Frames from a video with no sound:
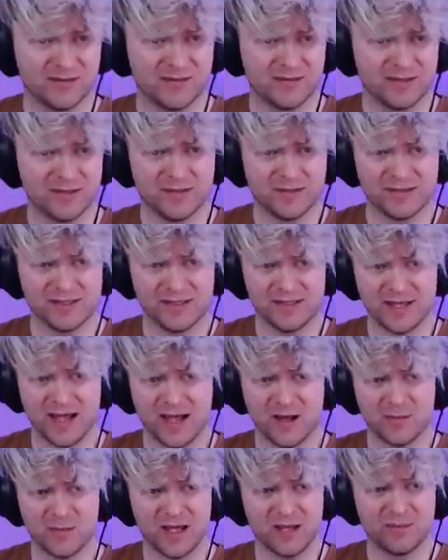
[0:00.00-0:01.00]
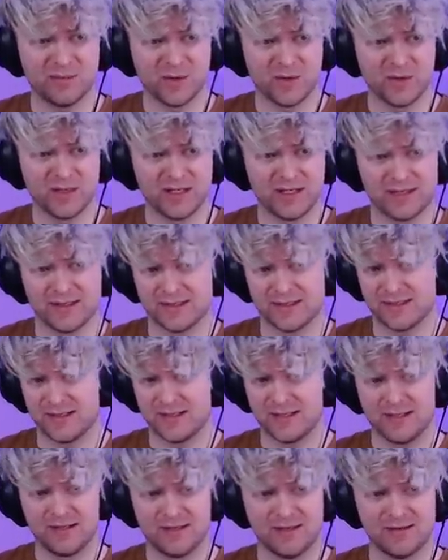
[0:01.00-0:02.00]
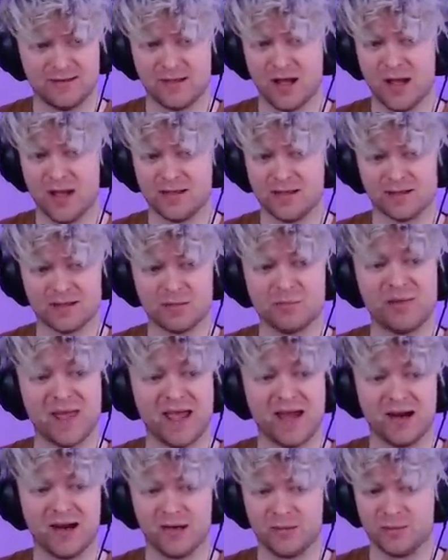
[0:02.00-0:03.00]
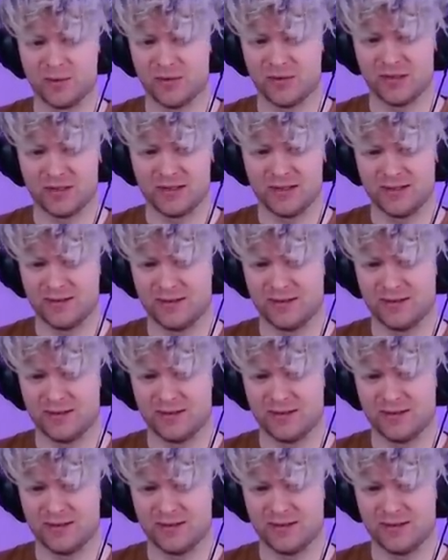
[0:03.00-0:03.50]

And you see how my opponent is not comparable